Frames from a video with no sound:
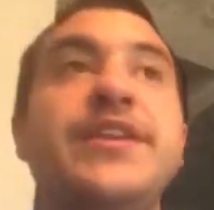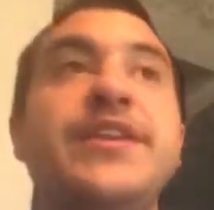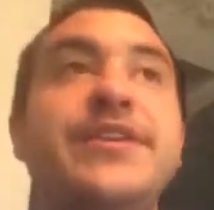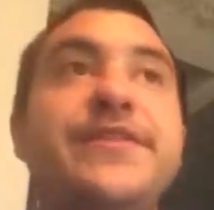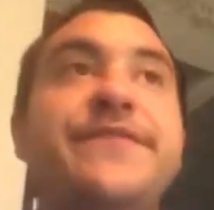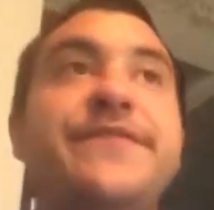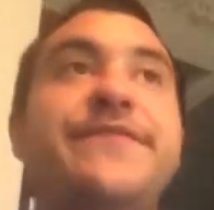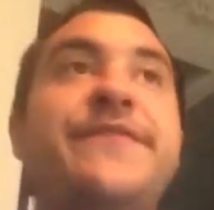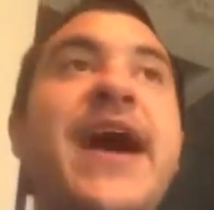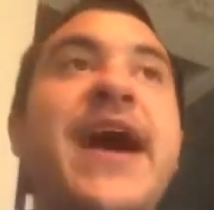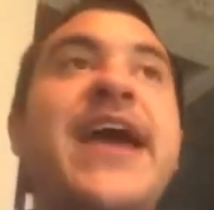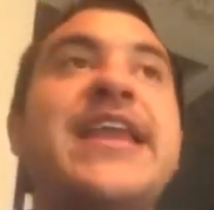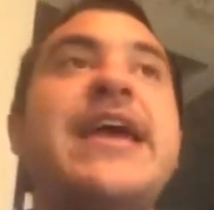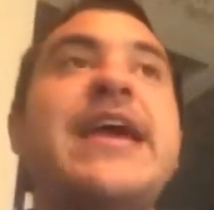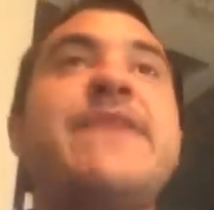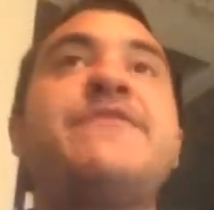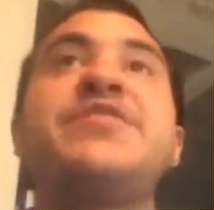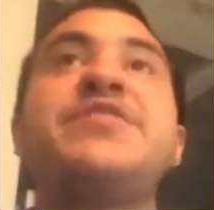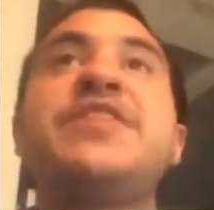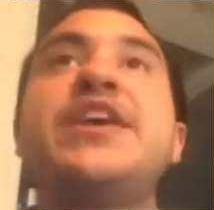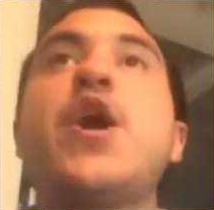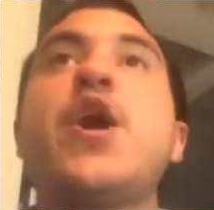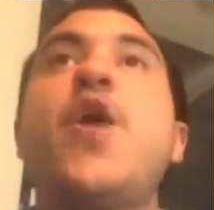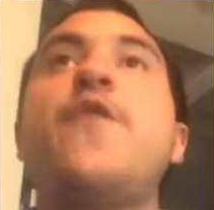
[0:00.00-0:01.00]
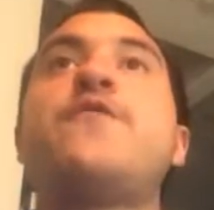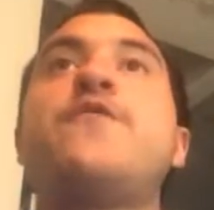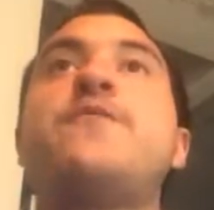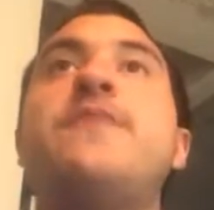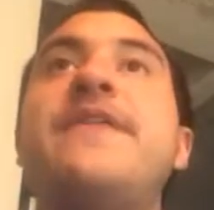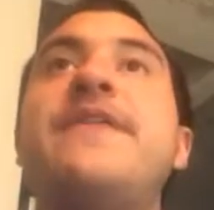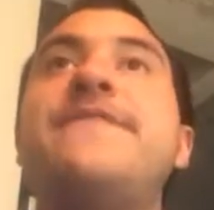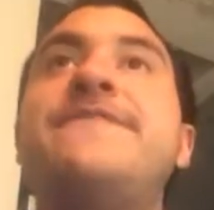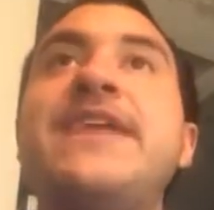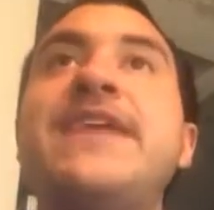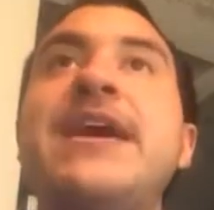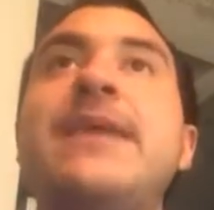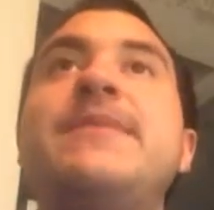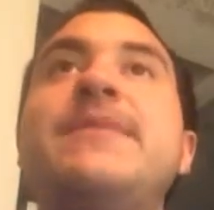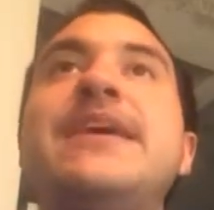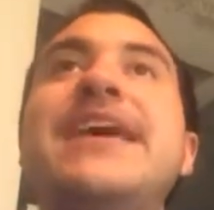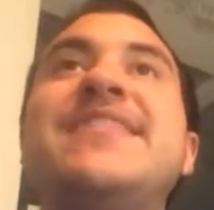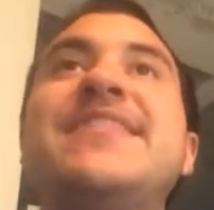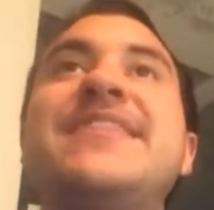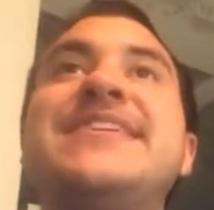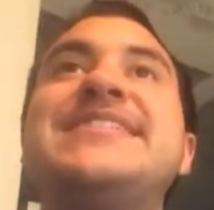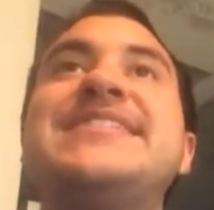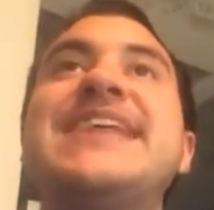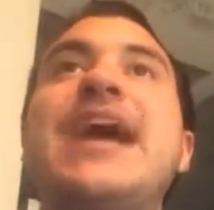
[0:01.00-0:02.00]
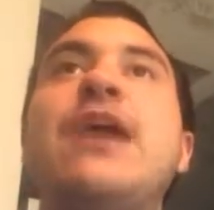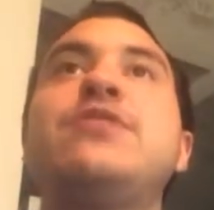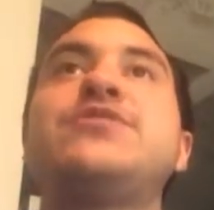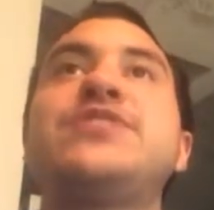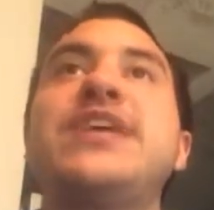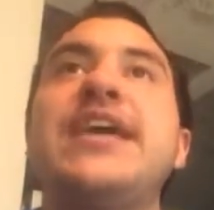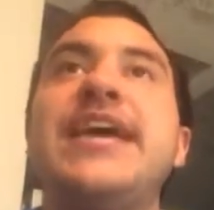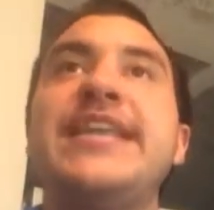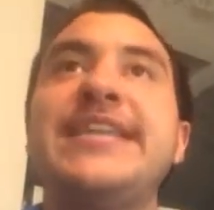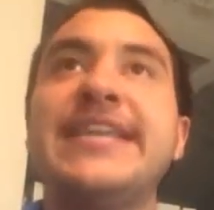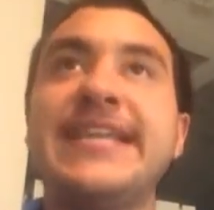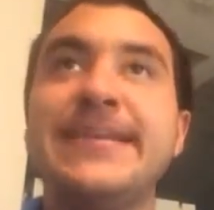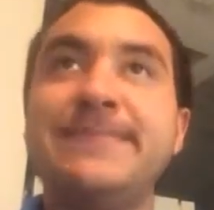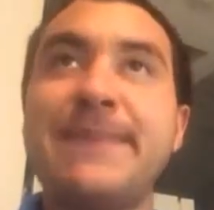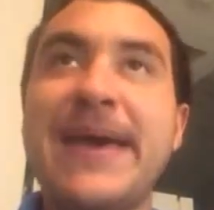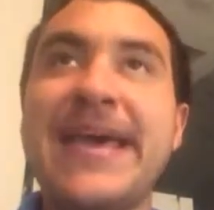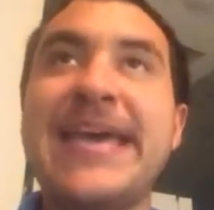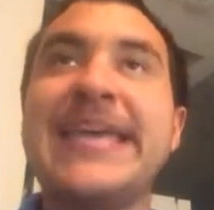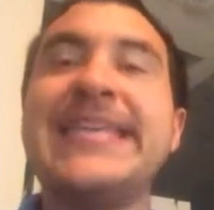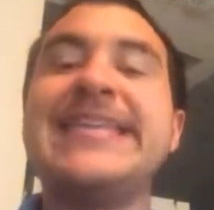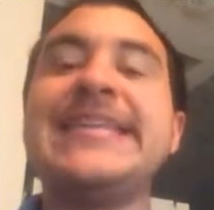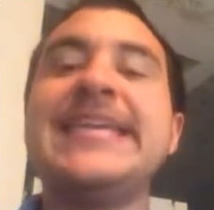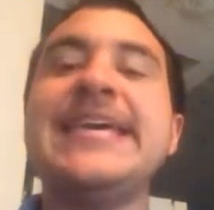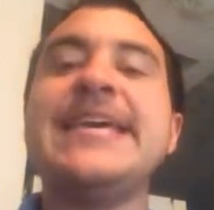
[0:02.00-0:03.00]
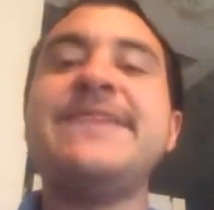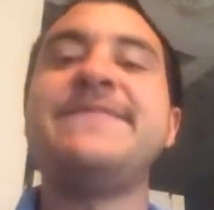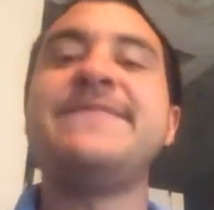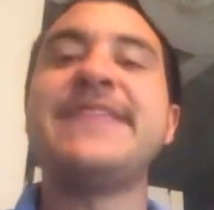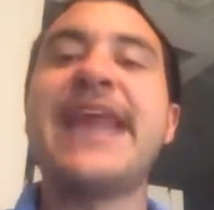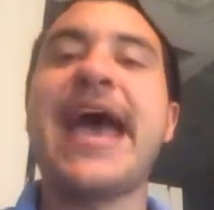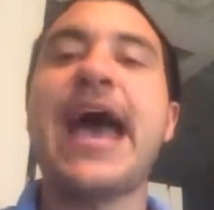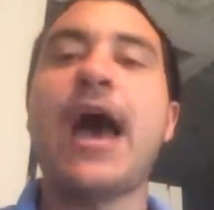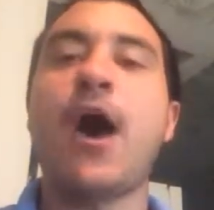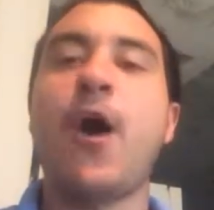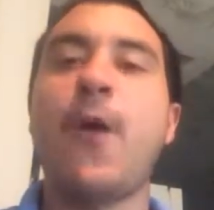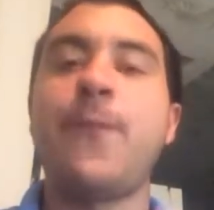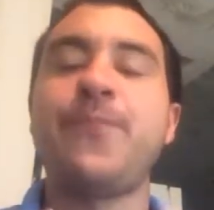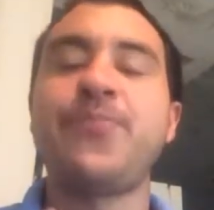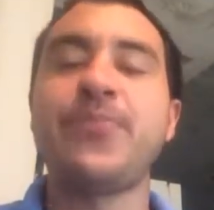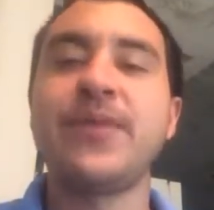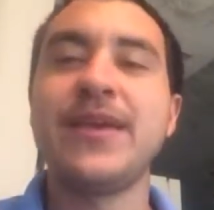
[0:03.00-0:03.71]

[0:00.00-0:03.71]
to fight everything over my family in this house, and to make it leave now.